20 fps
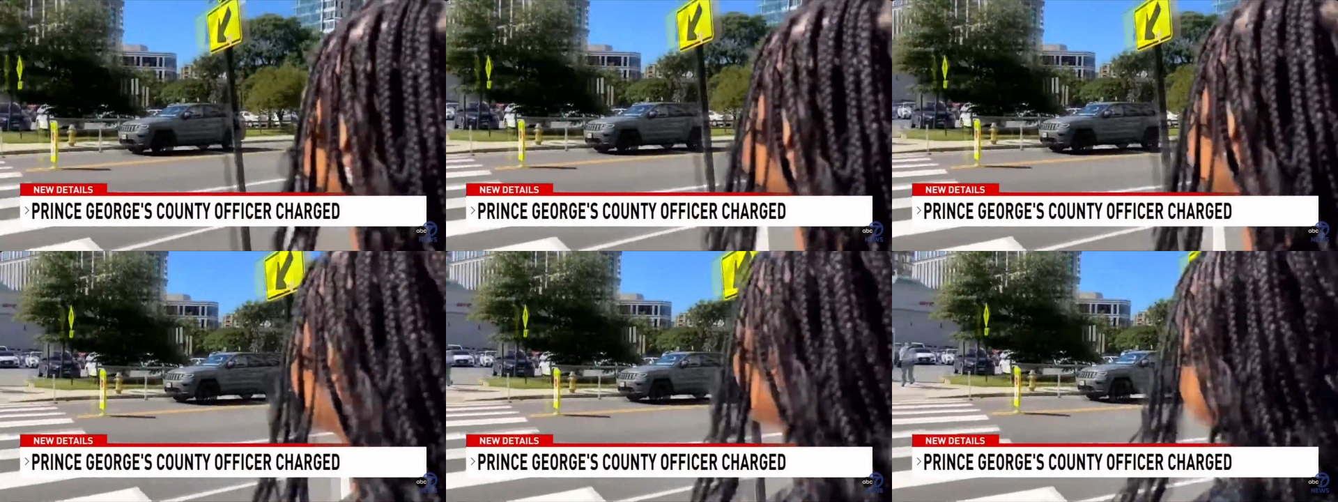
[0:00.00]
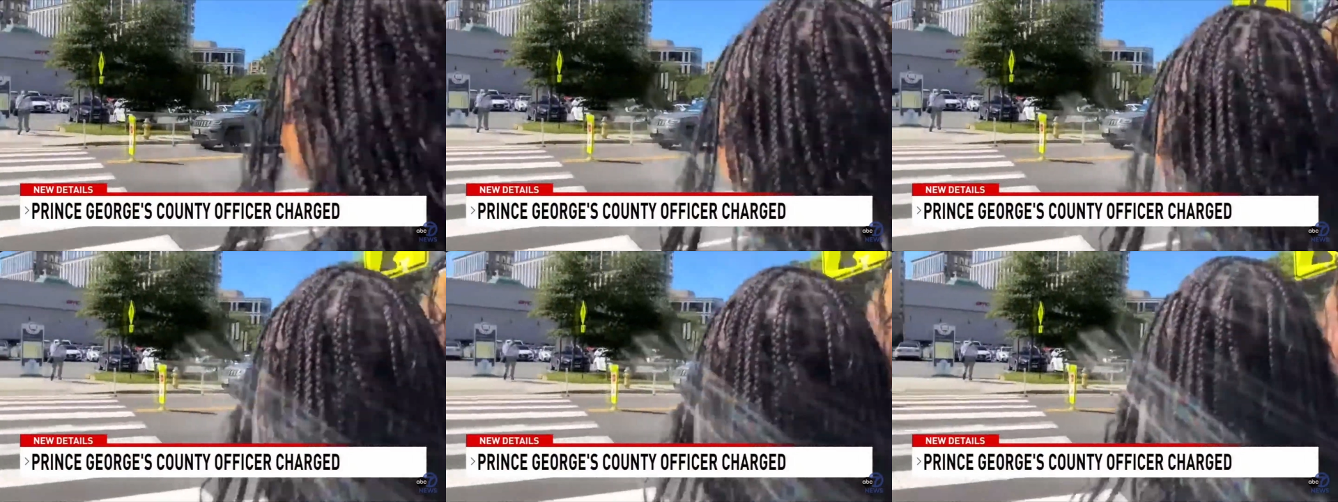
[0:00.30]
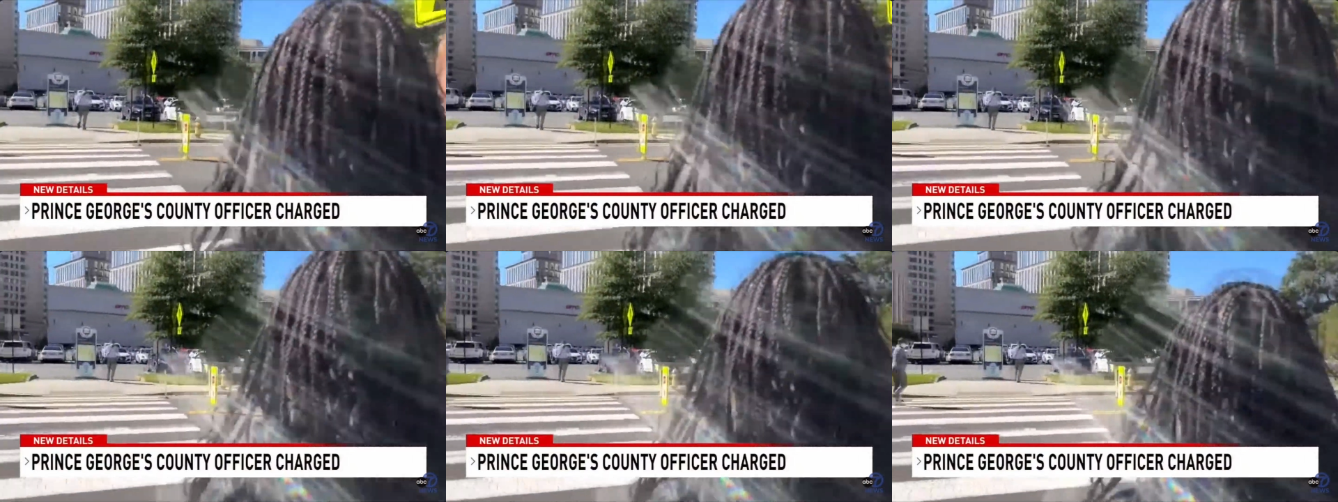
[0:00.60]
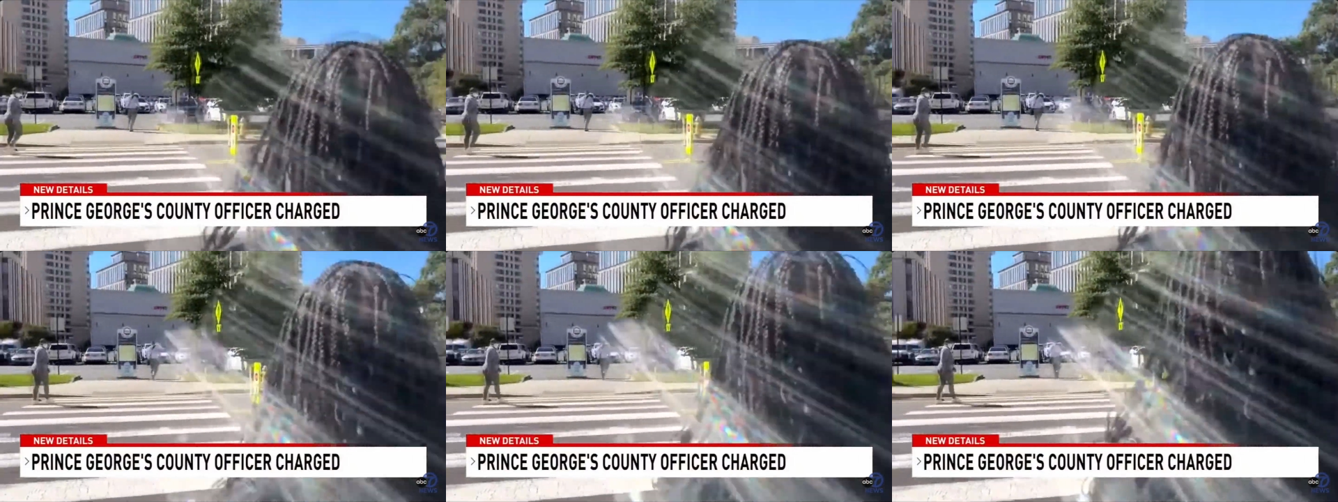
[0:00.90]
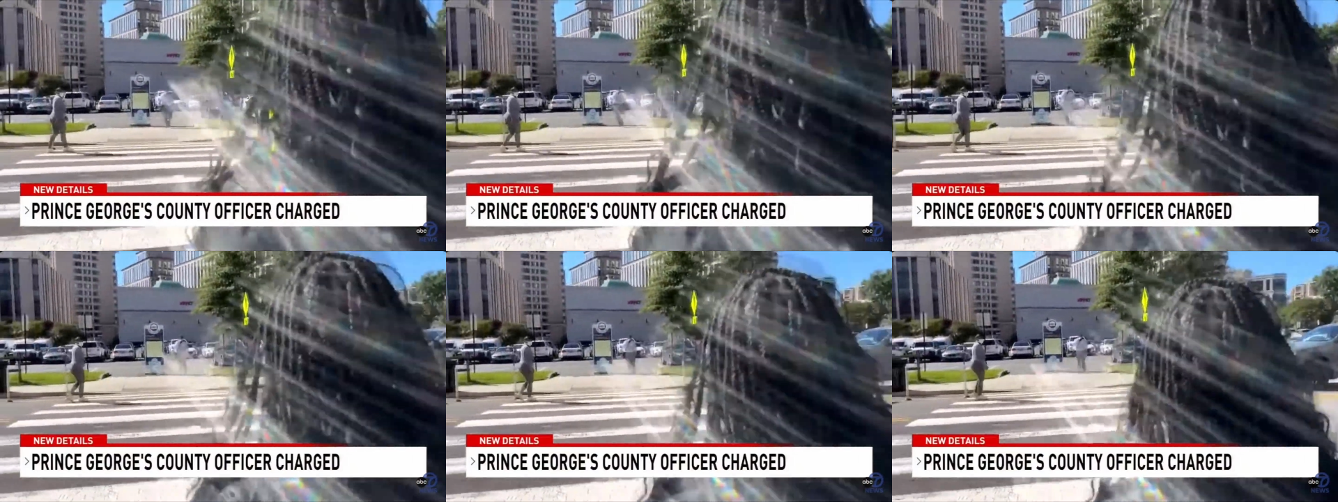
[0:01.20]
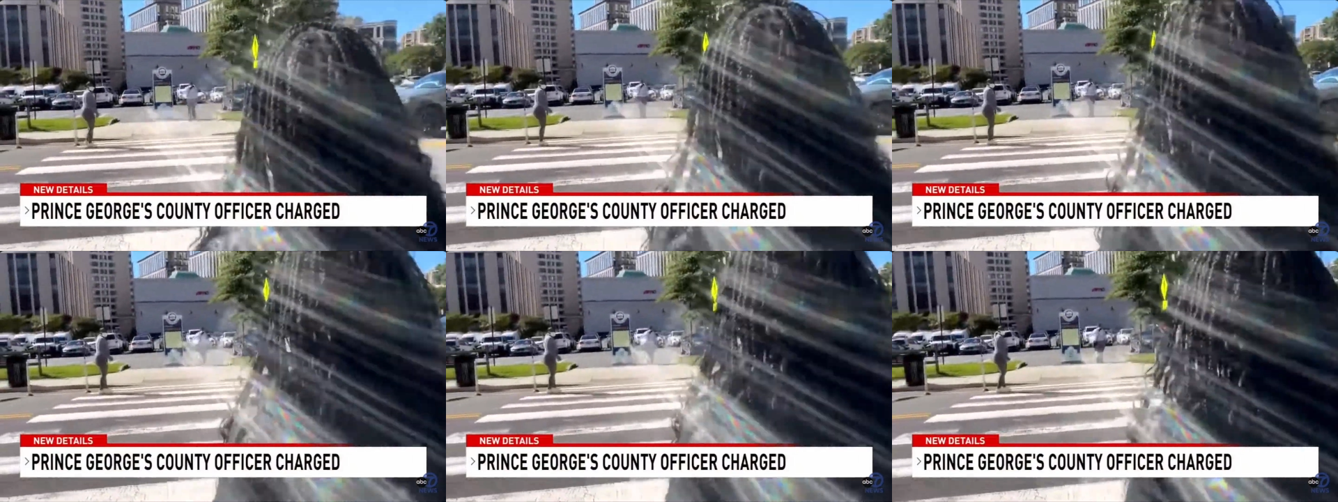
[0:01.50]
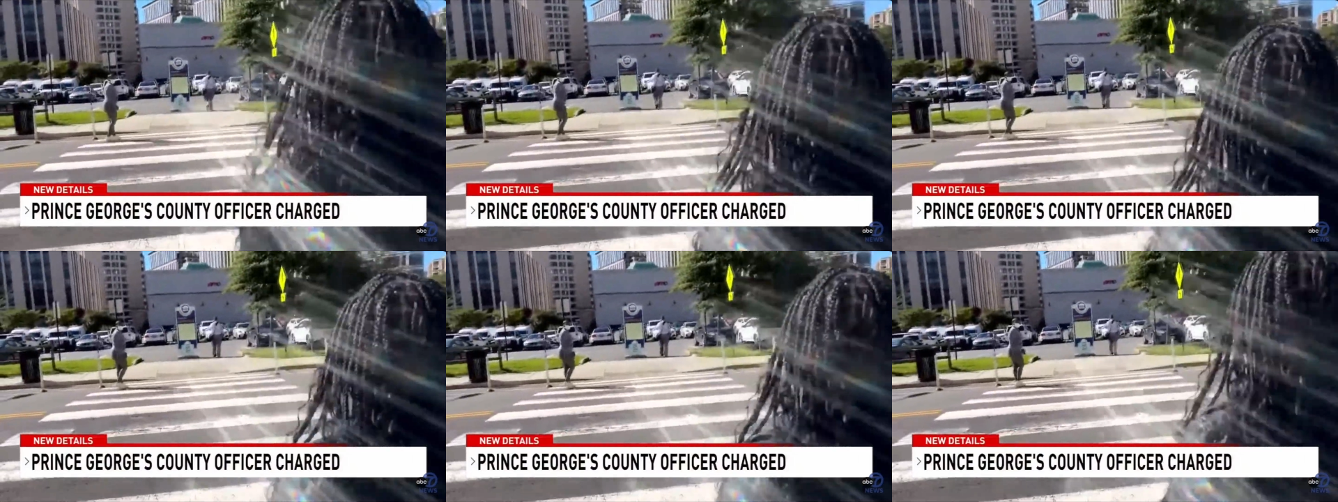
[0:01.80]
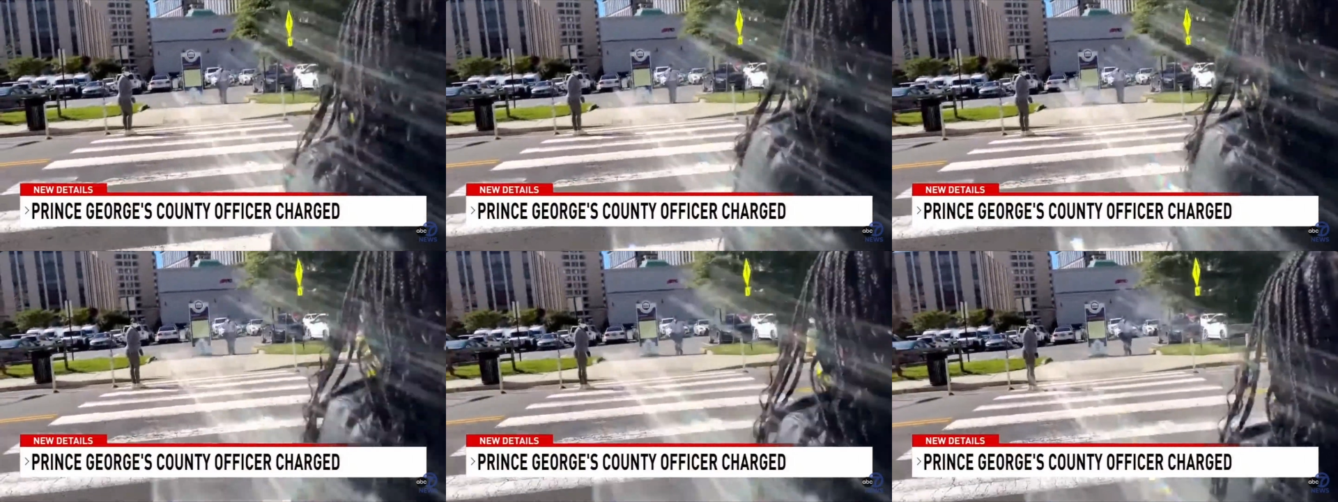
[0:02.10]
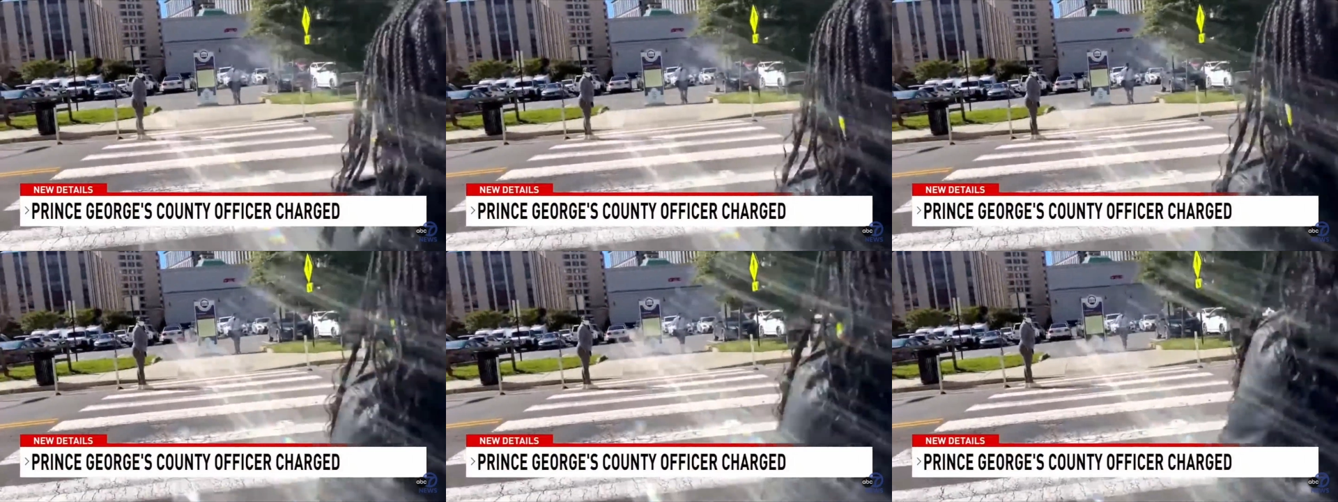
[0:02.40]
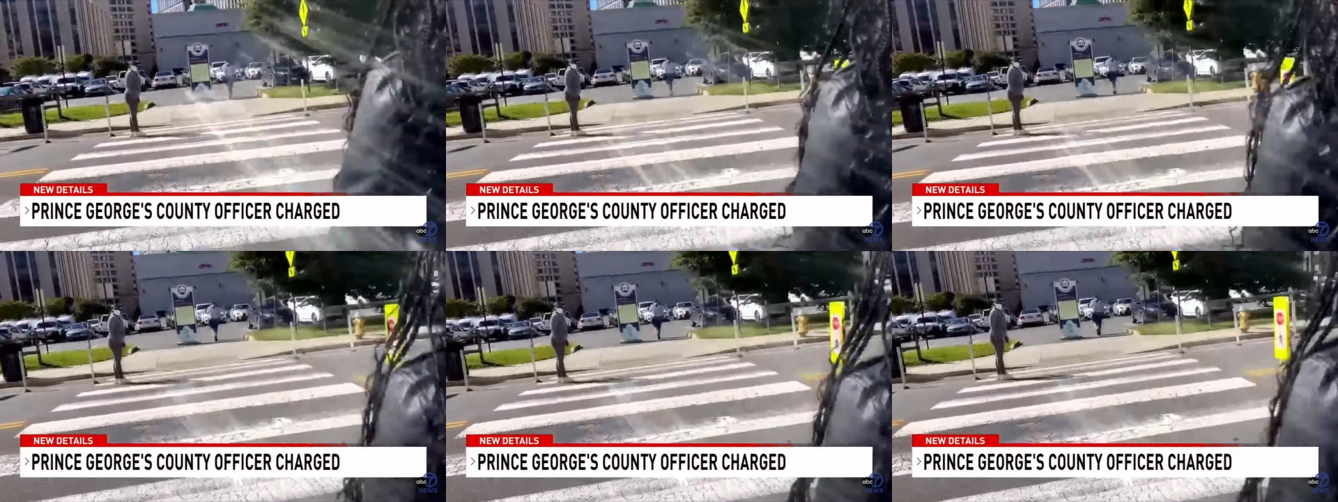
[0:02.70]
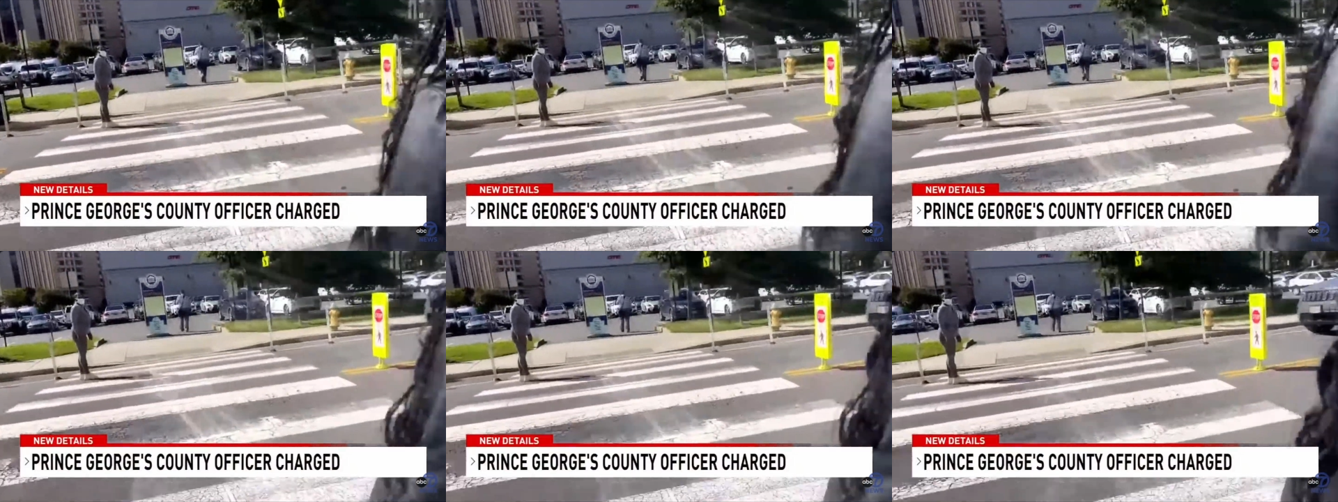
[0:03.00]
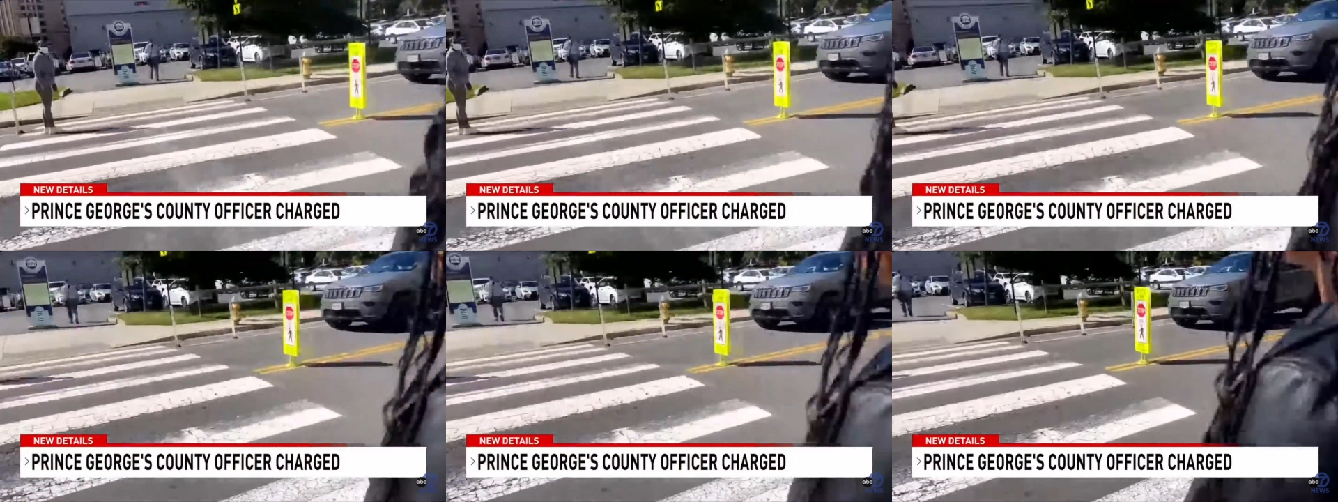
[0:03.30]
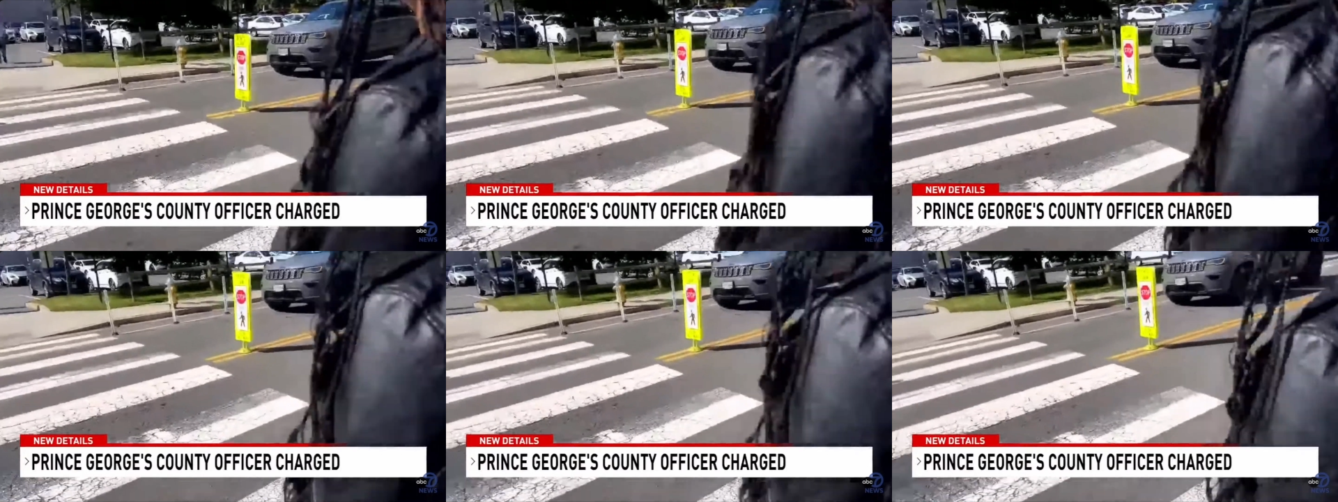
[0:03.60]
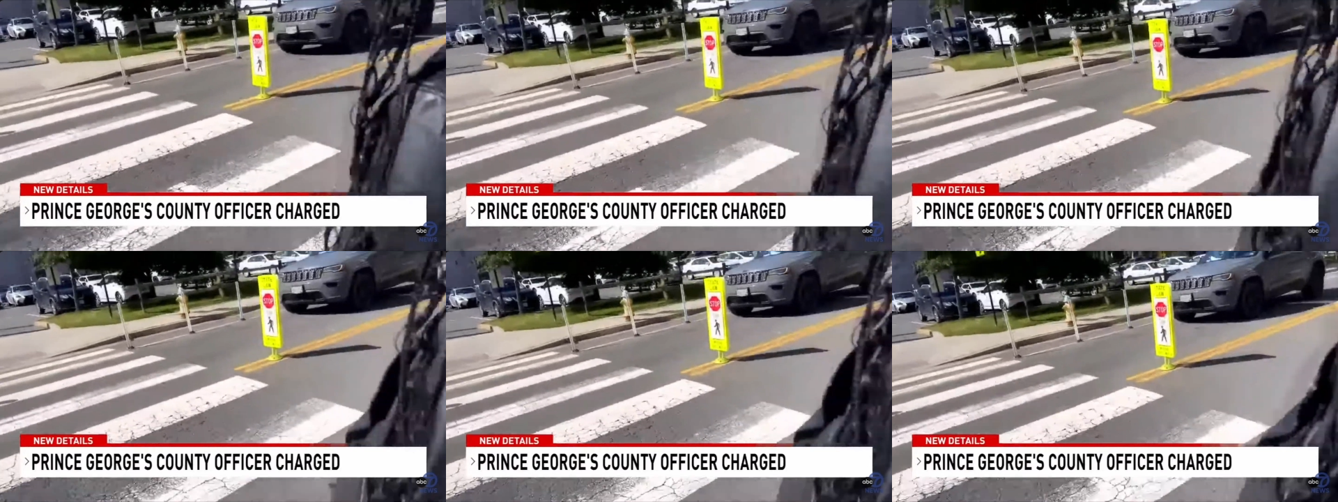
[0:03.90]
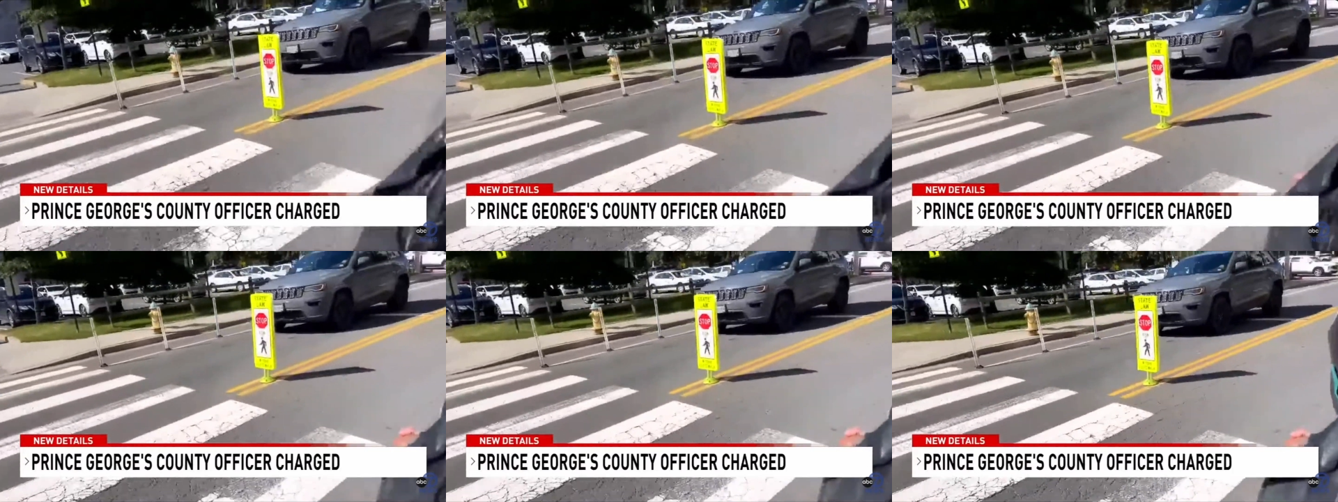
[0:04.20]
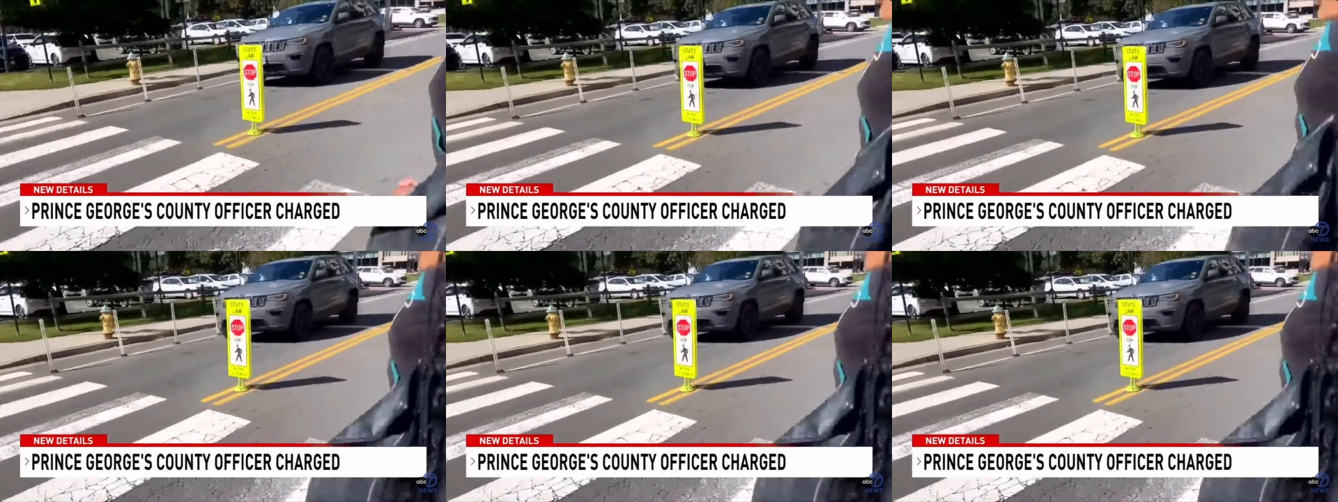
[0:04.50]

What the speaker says: Nobody's mouth can be seen.